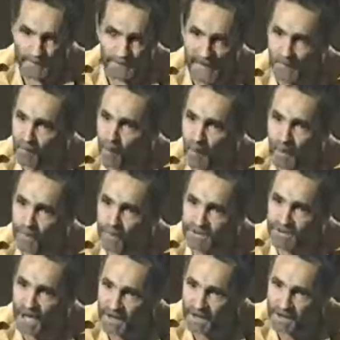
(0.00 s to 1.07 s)
That war was
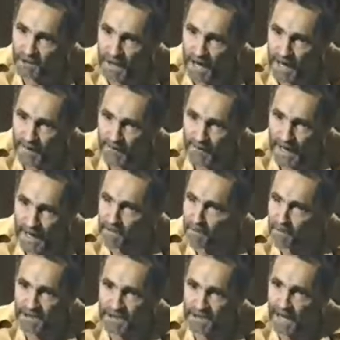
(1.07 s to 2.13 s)
not a crime. I don't
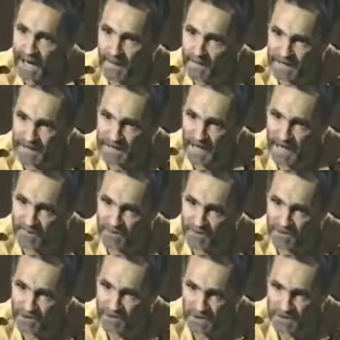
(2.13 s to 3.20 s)
care how many times you
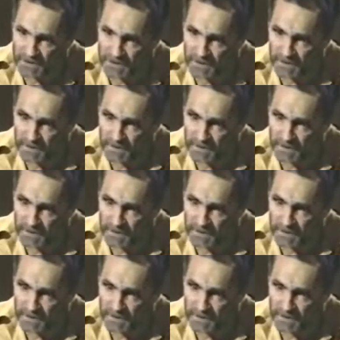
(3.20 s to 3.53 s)
judge it.